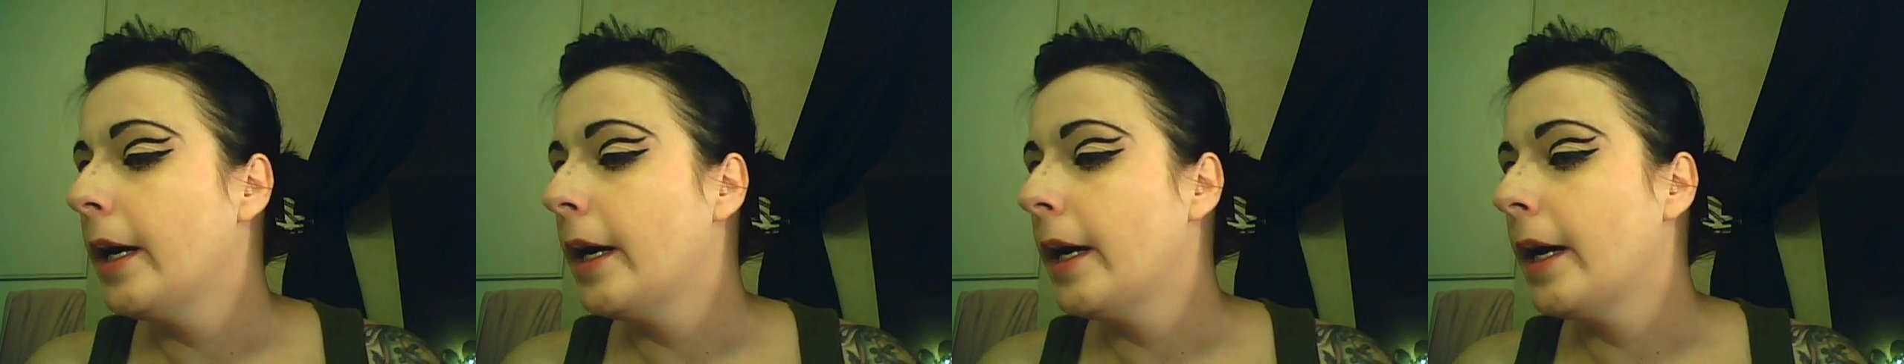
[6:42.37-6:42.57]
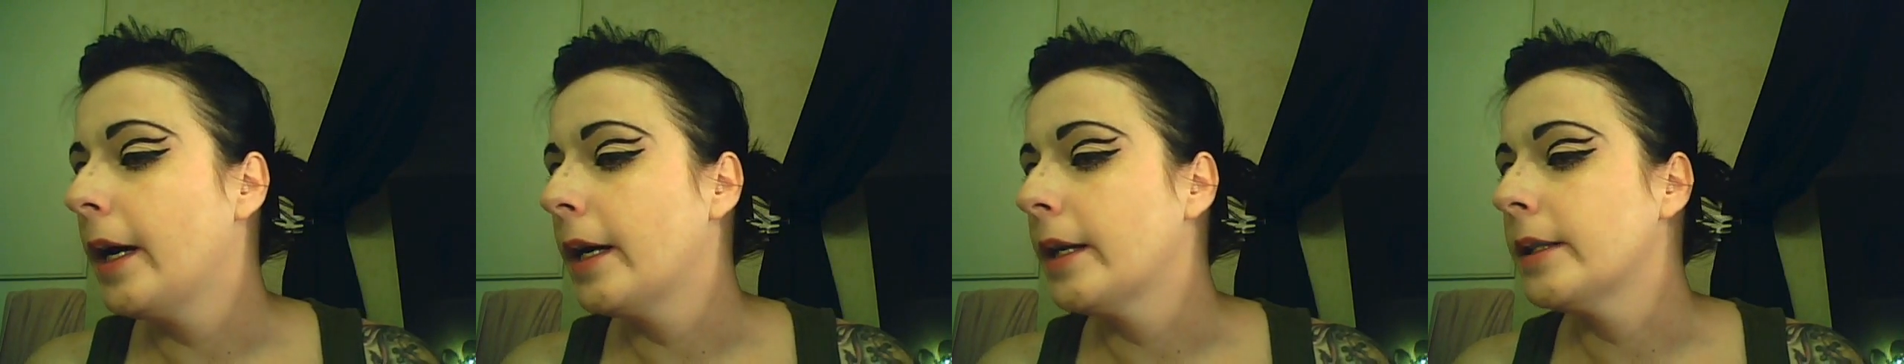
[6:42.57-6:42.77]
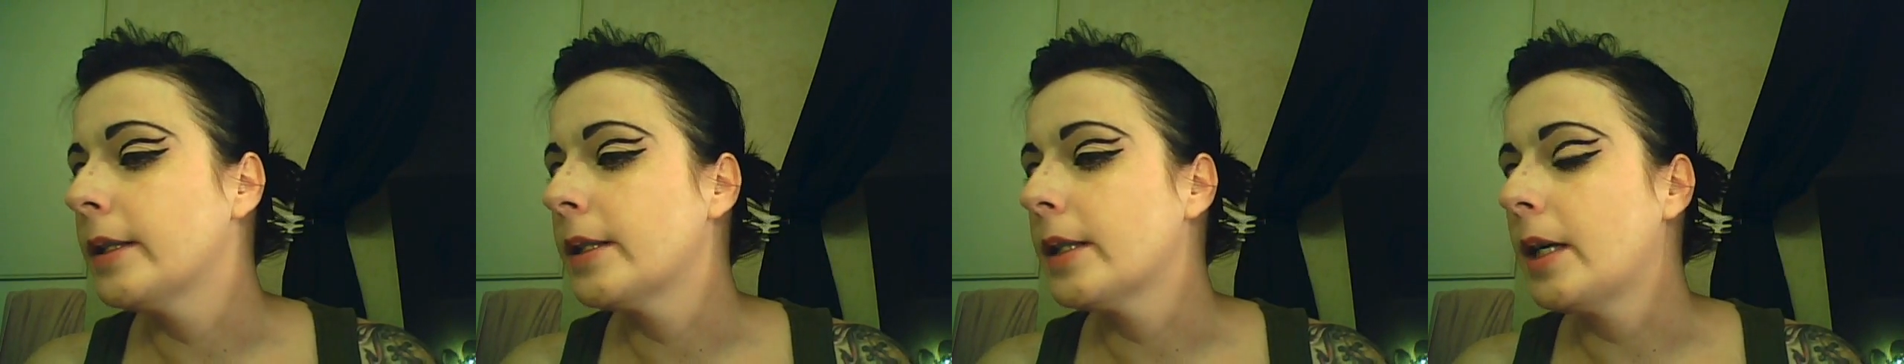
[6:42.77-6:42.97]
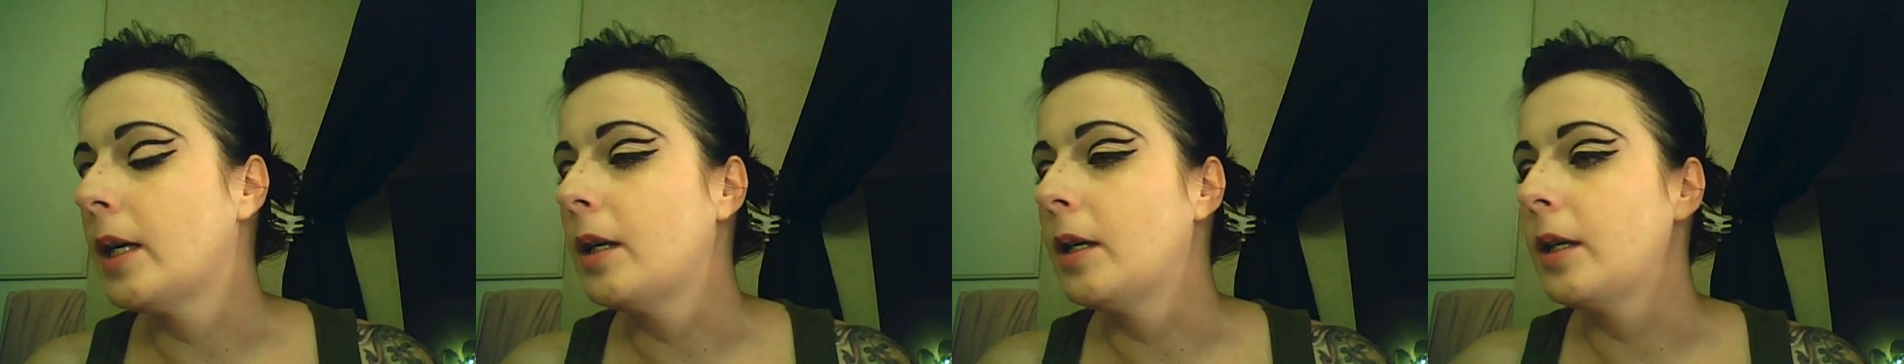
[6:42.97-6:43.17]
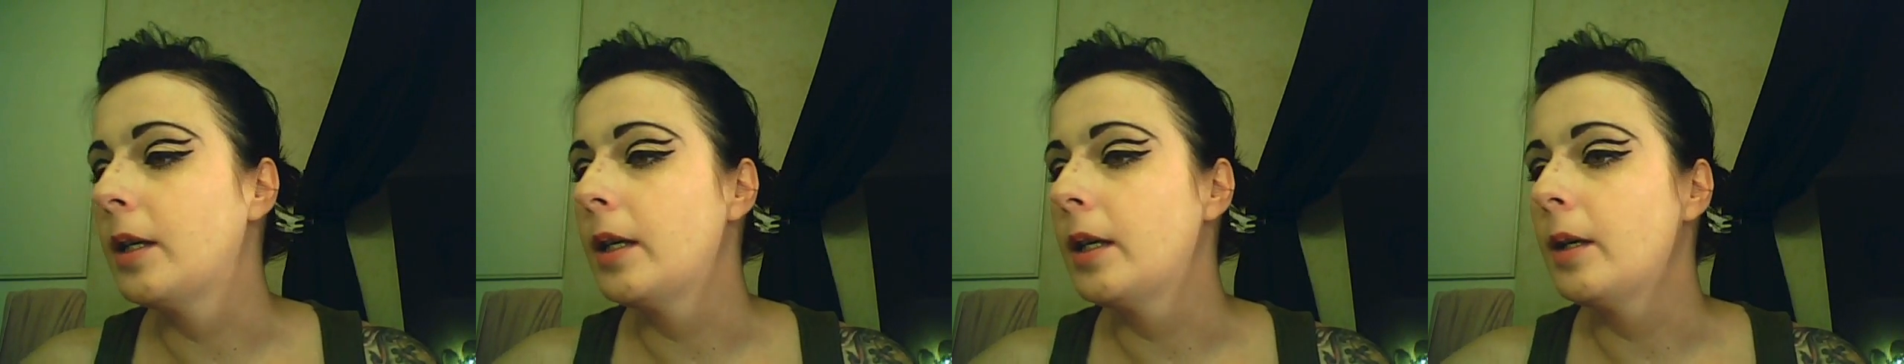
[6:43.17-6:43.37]
And
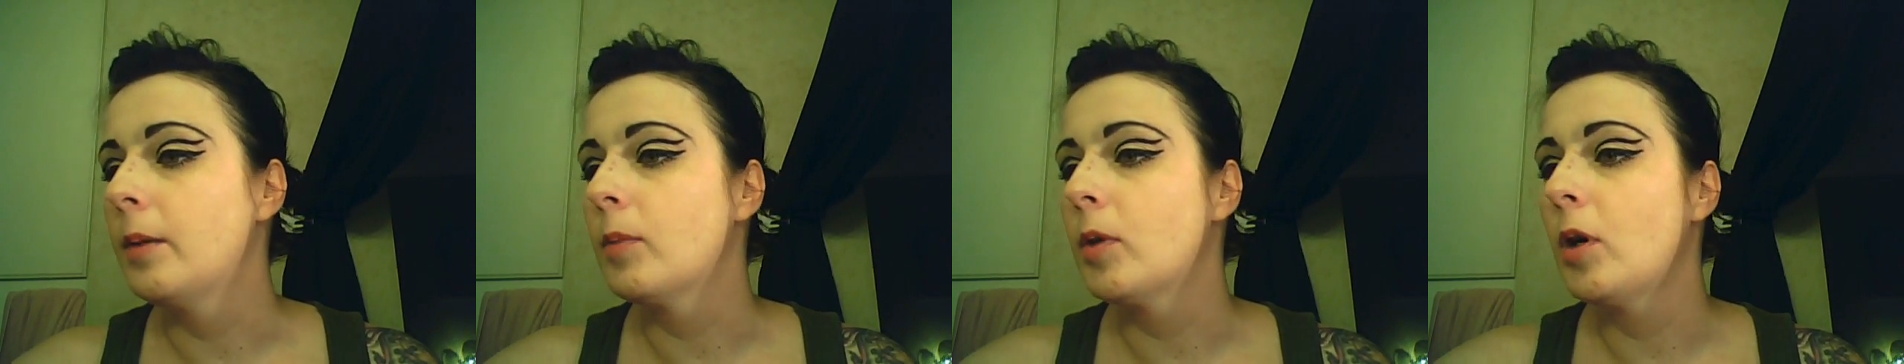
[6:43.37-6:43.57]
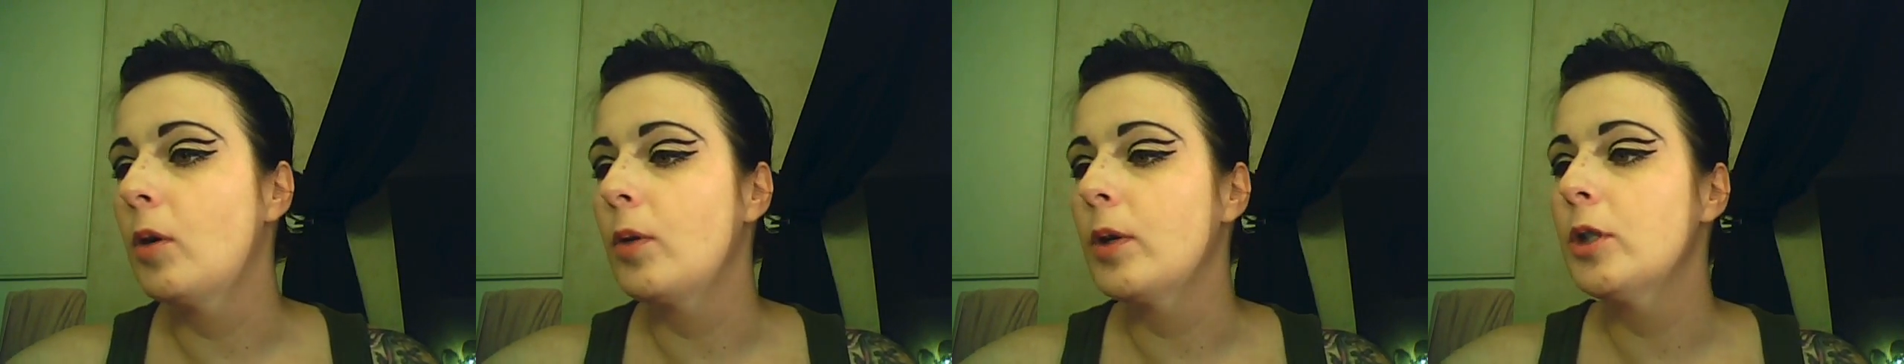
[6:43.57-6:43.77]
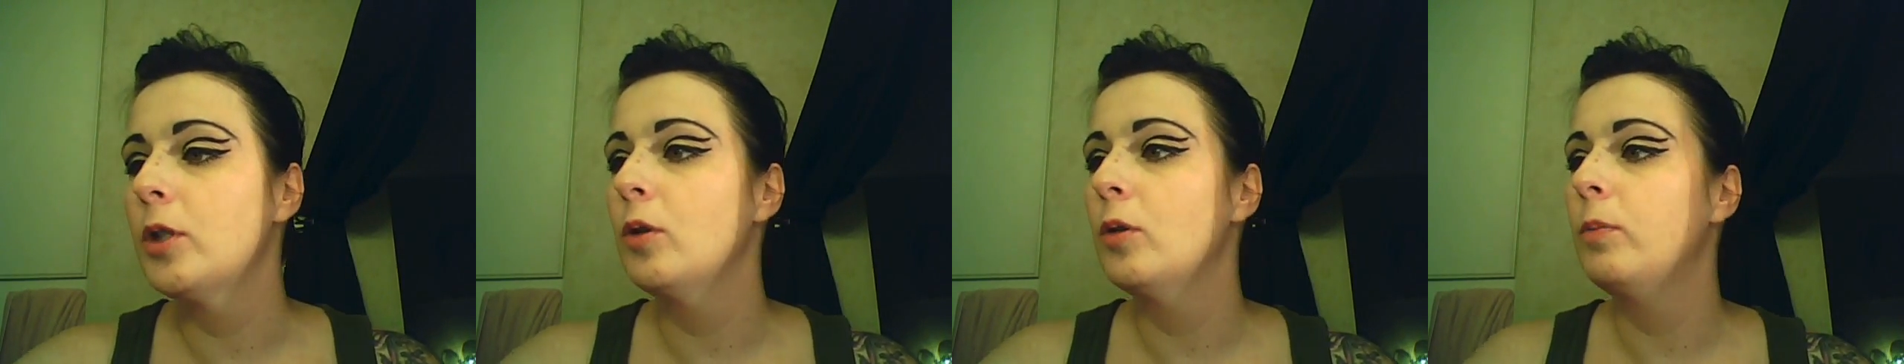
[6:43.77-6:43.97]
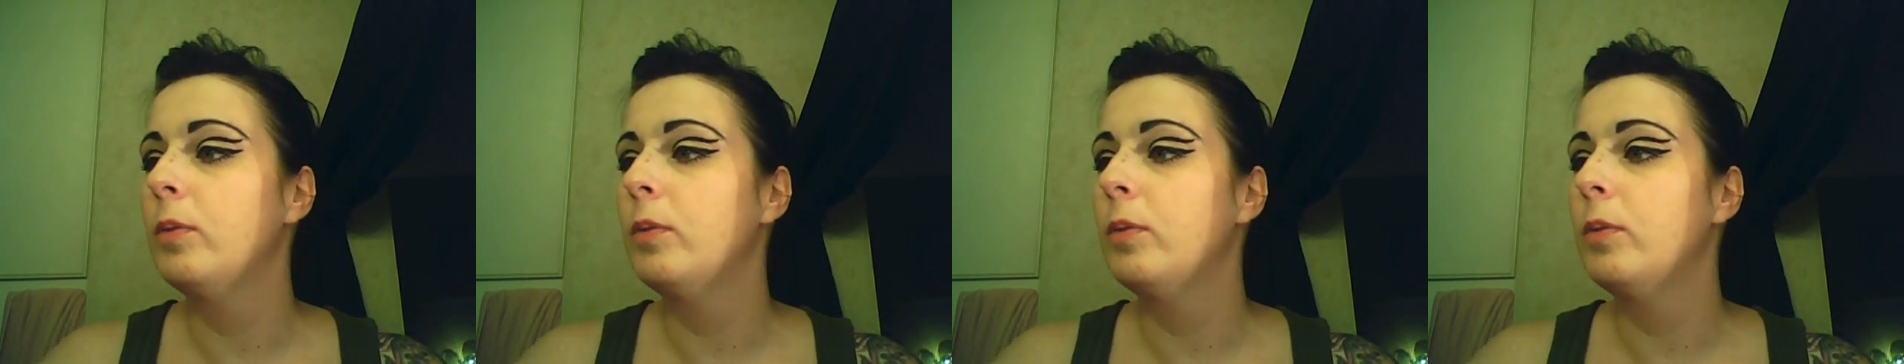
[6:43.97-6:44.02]
I am going to